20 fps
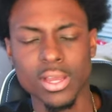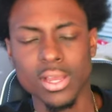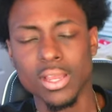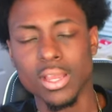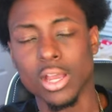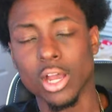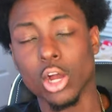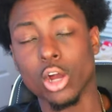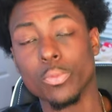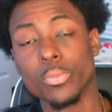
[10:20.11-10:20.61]
I
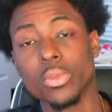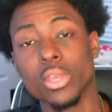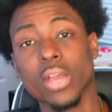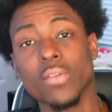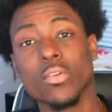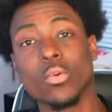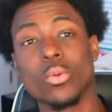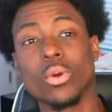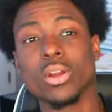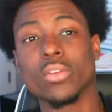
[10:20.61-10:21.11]
hope you have a
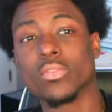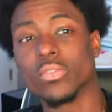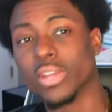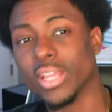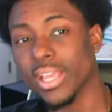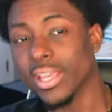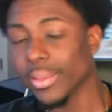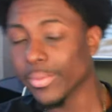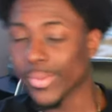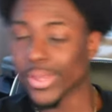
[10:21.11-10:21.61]
wonderful
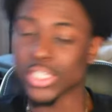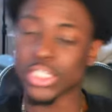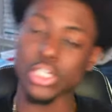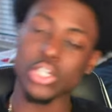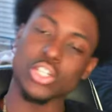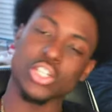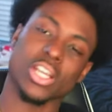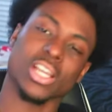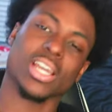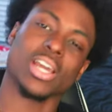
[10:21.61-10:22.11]
day. Make sure you
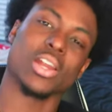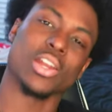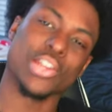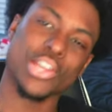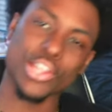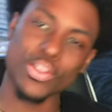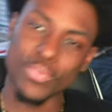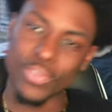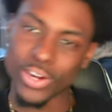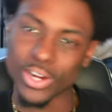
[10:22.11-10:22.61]
check out another
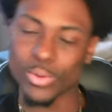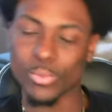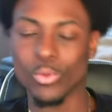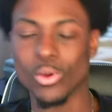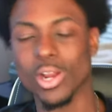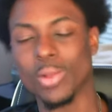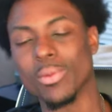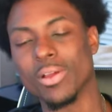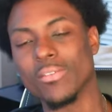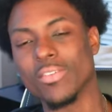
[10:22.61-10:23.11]
vi- one of
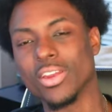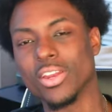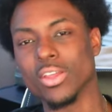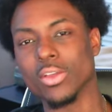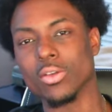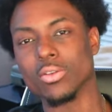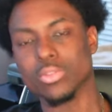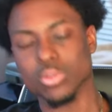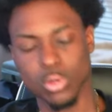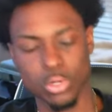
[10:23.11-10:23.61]
my
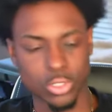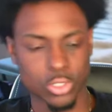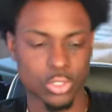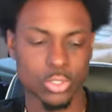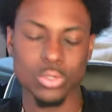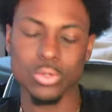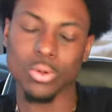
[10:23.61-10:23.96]
videos, or two,